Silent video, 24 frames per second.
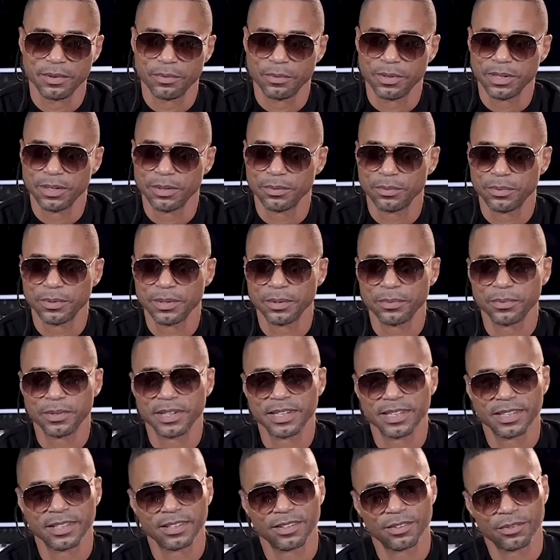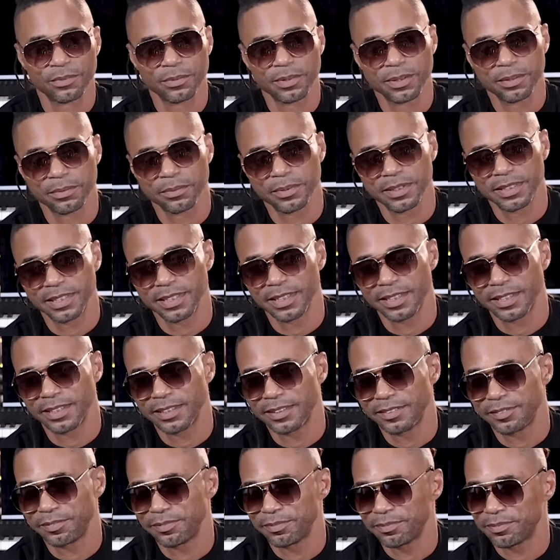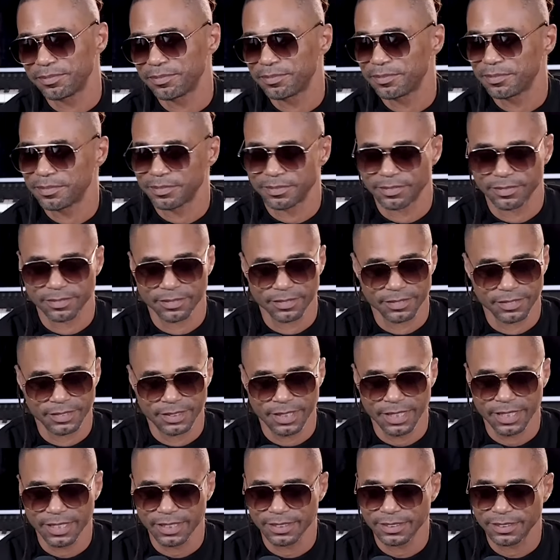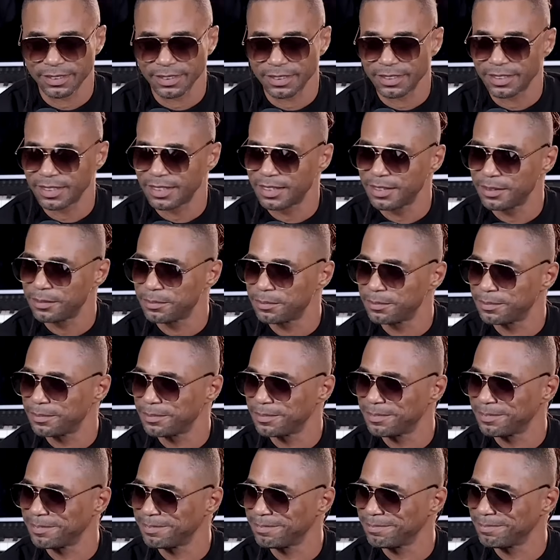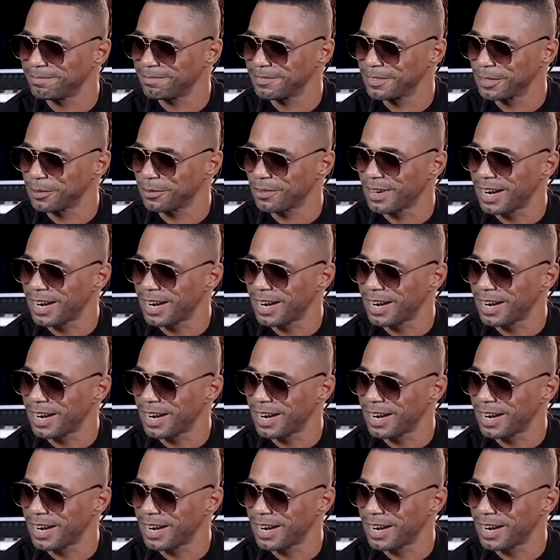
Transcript: We we went out, we we did tear shit up. The